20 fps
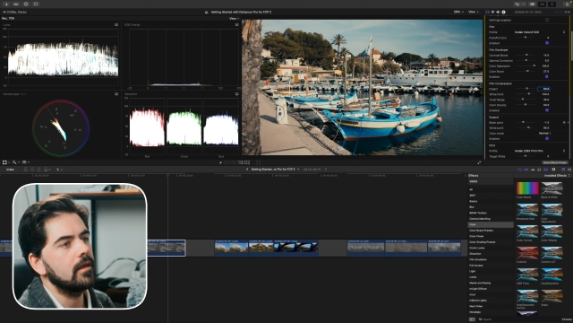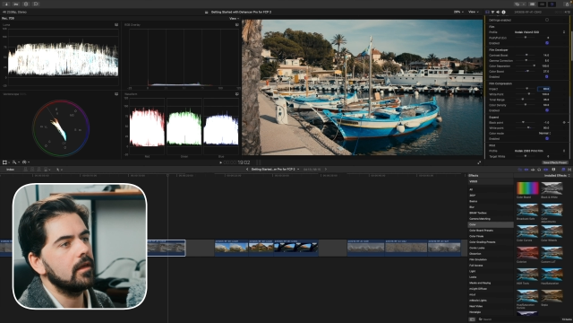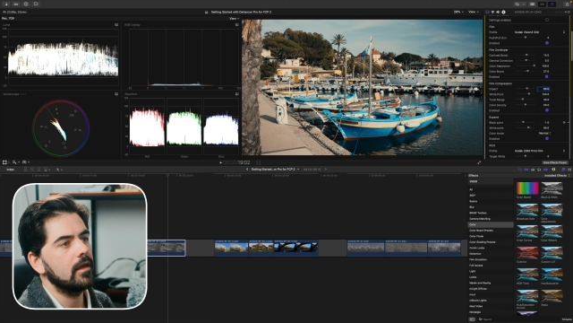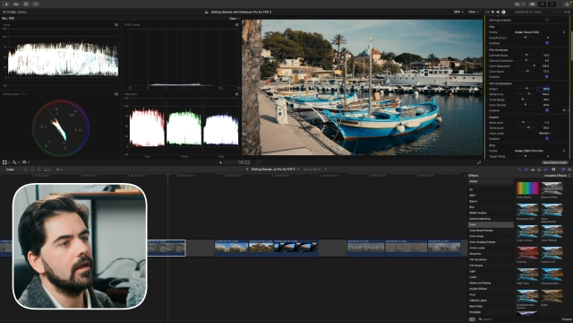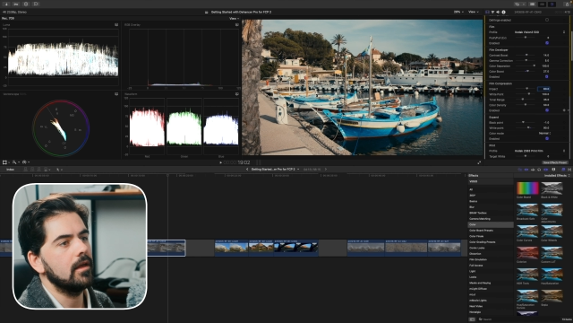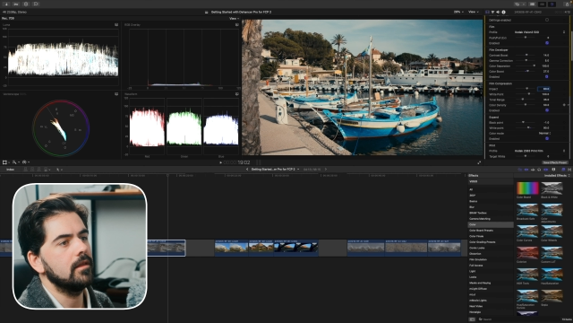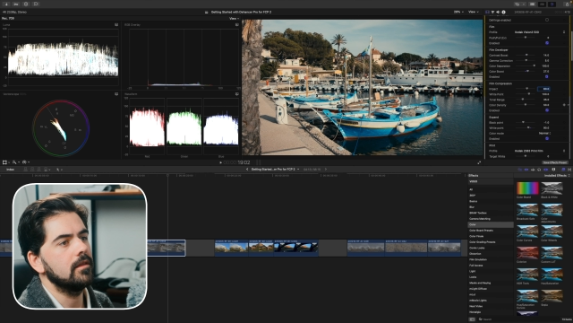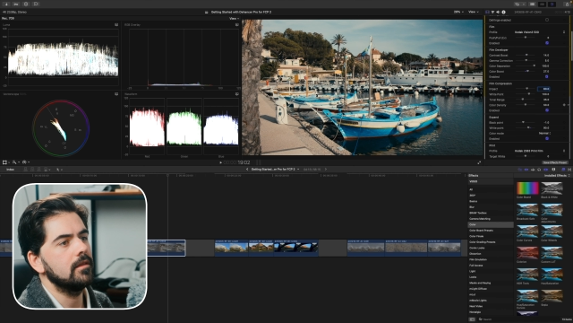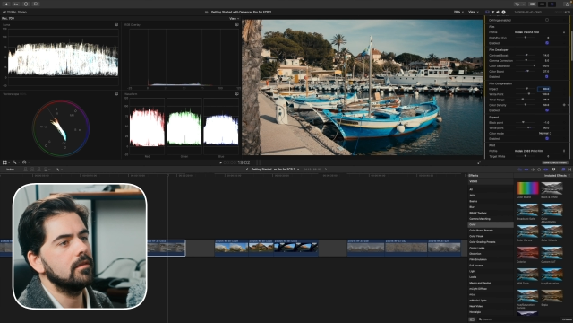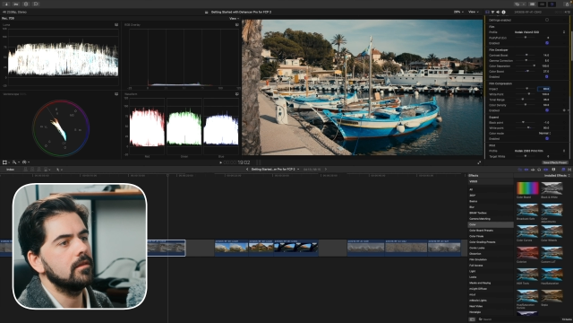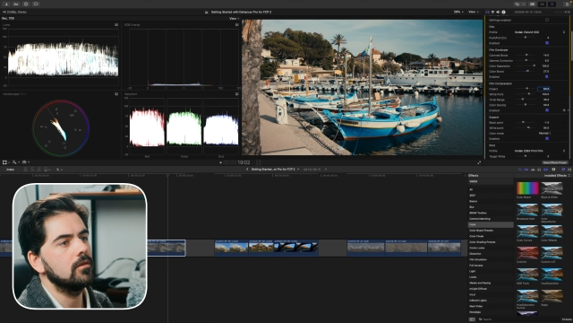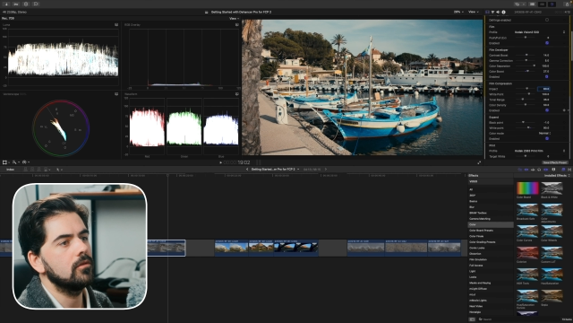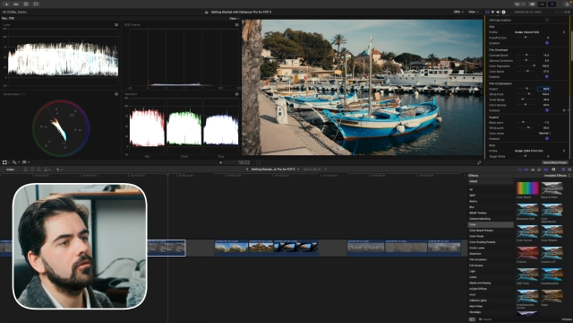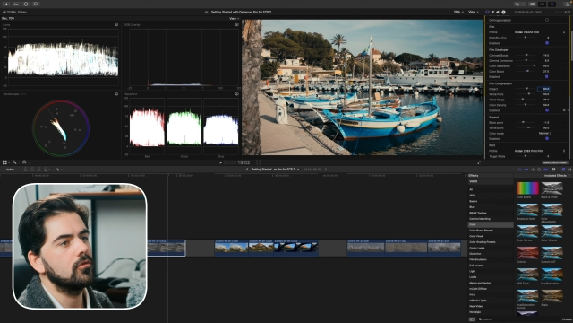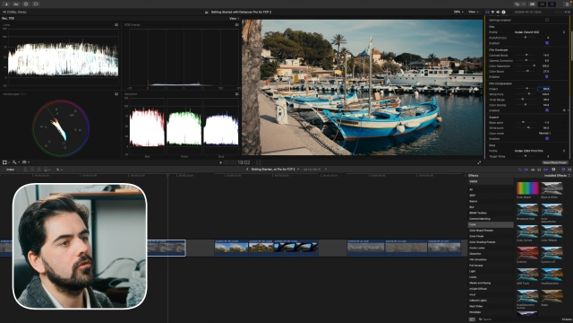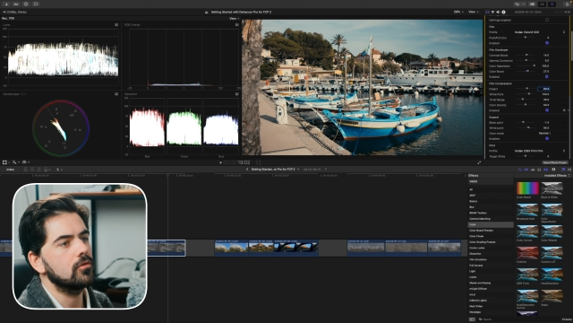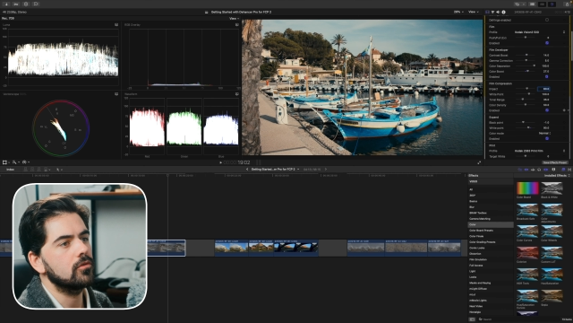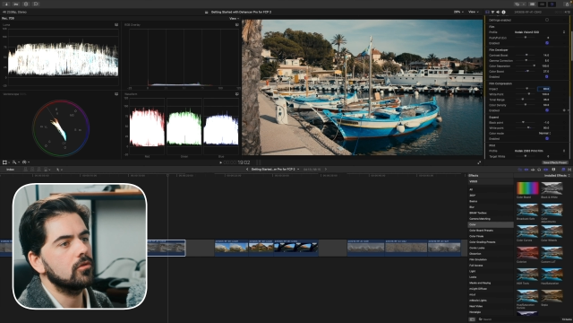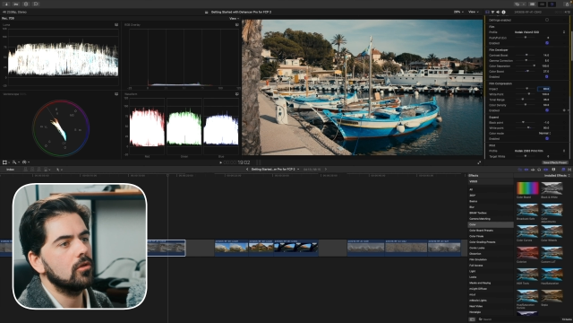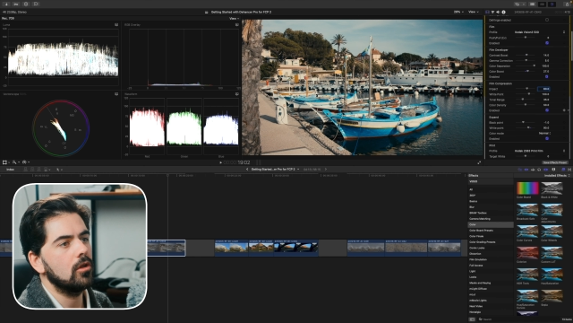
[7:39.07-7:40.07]
and
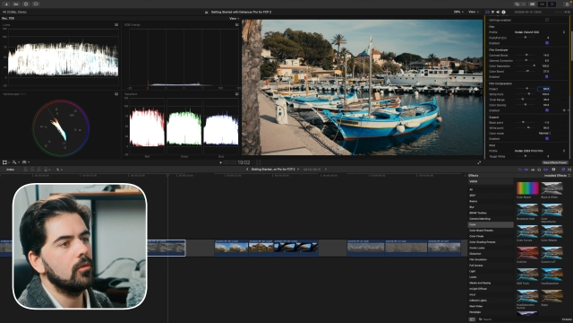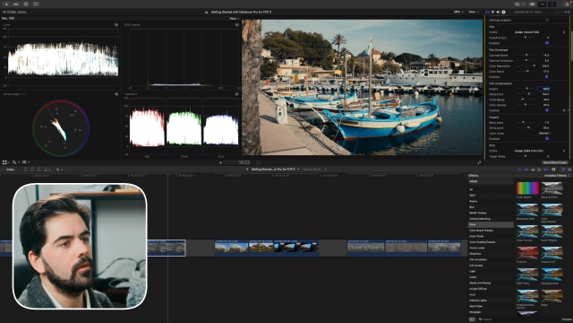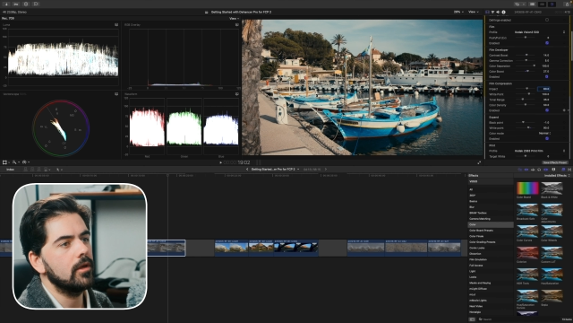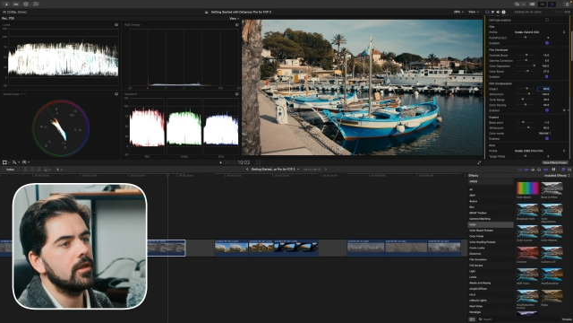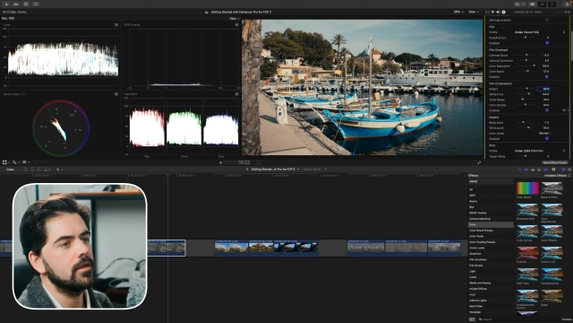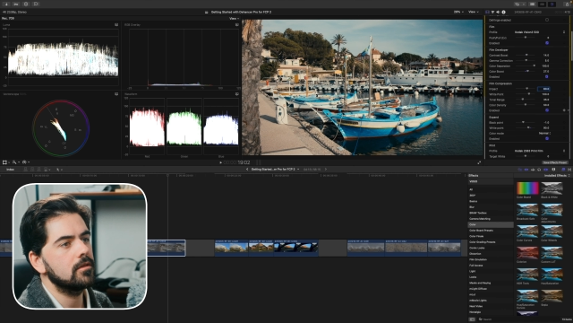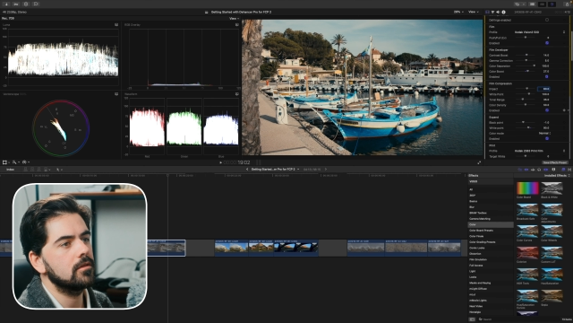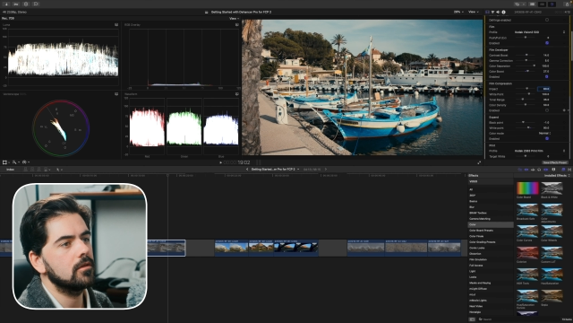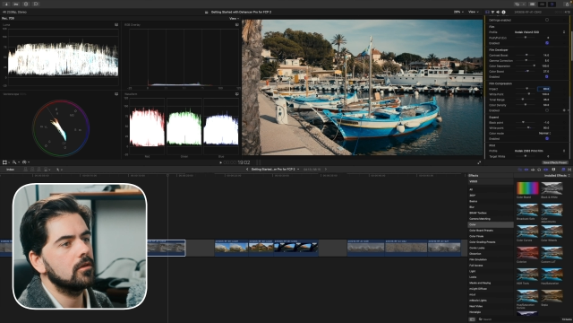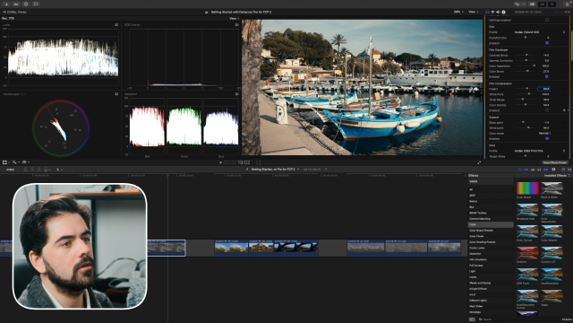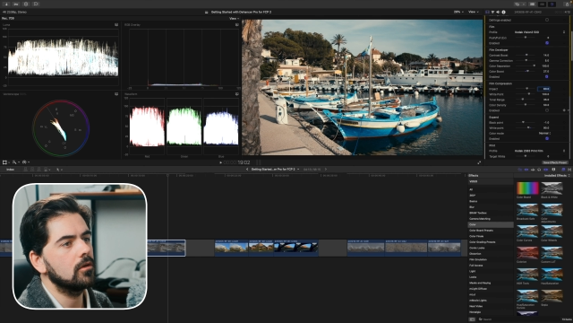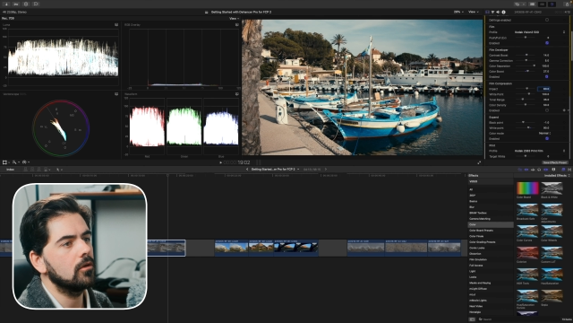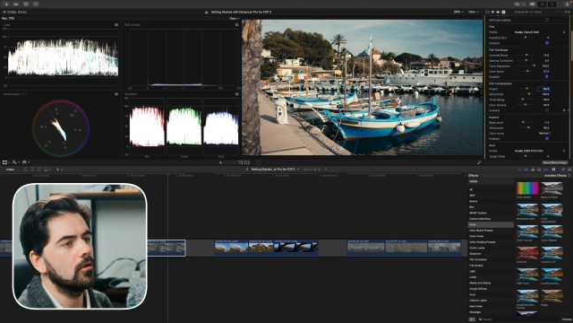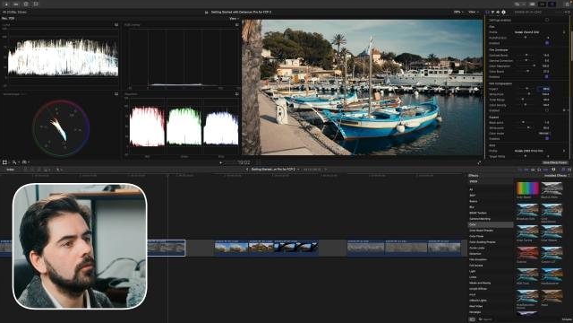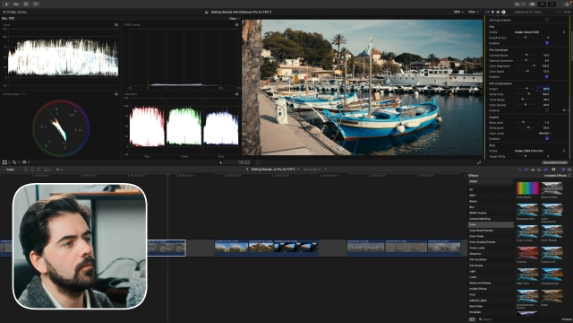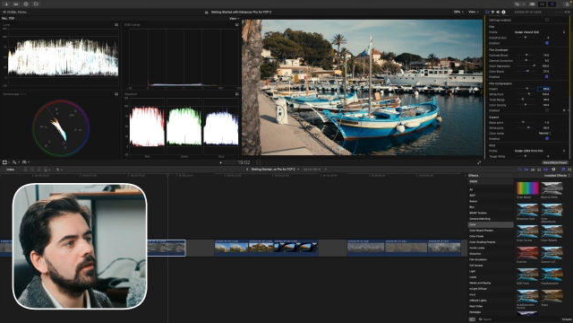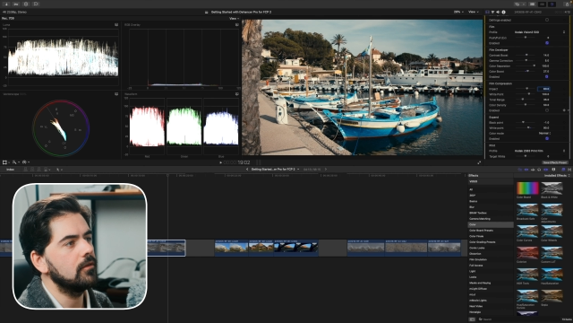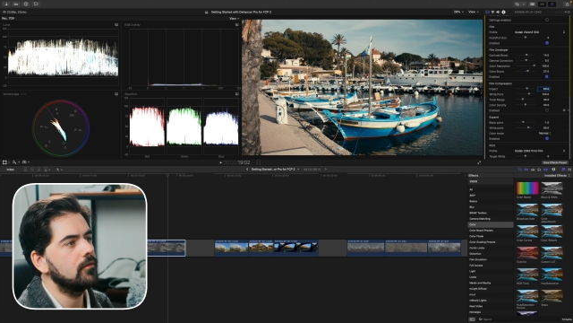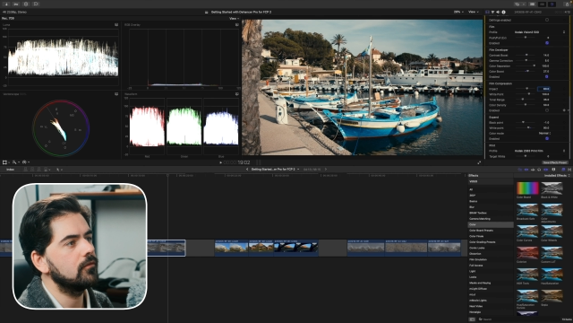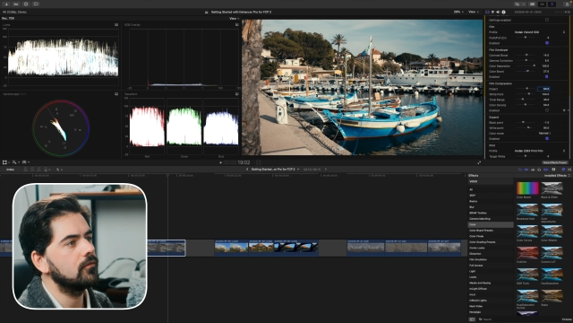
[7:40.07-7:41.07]
just always go
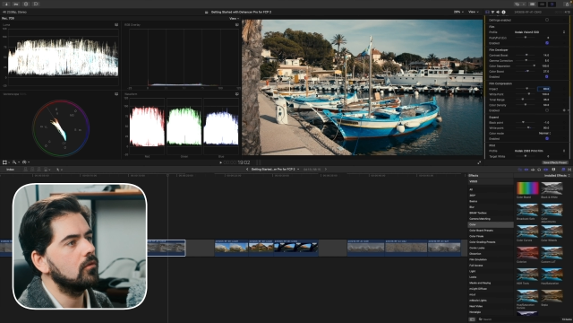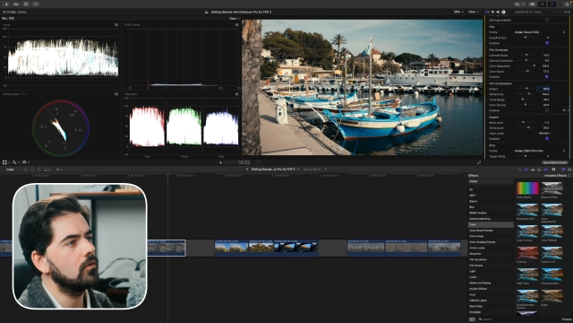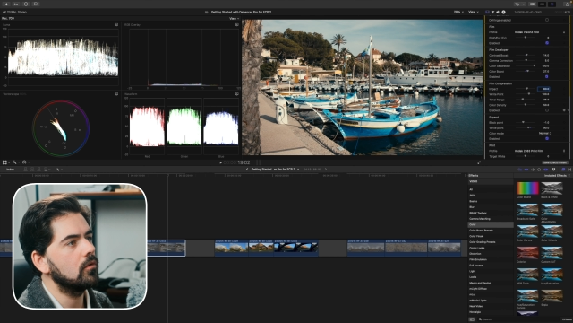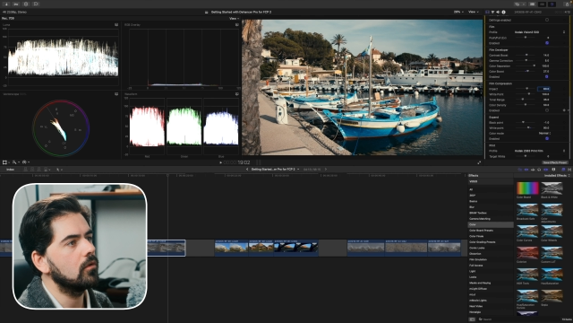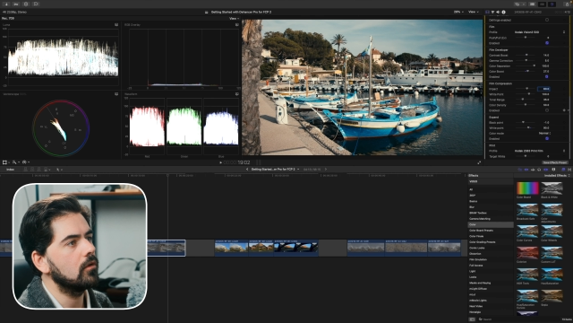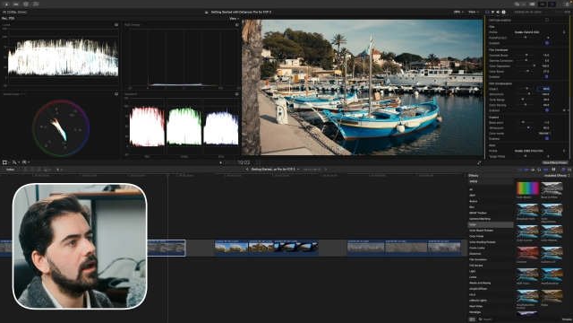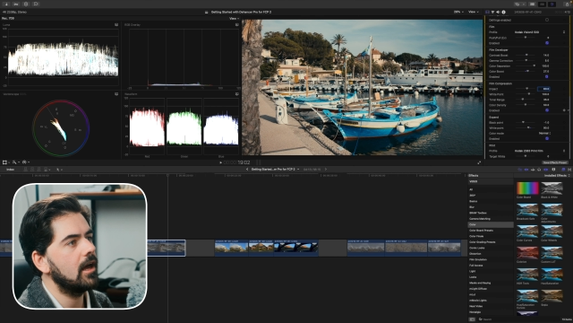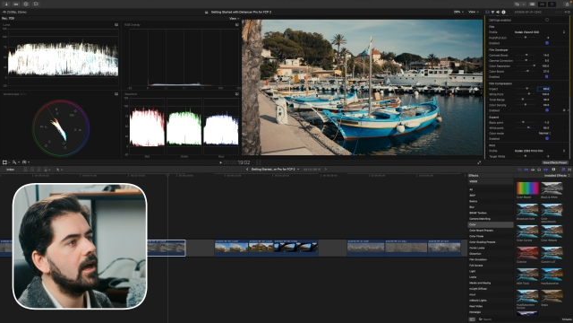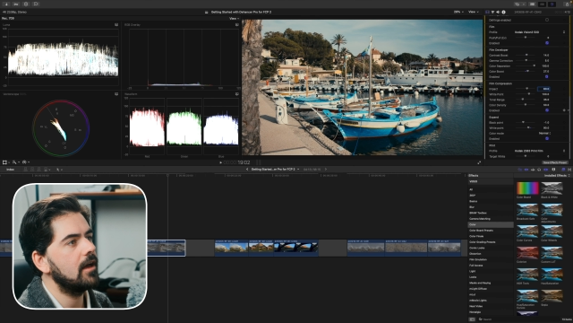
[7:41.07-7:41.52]
before,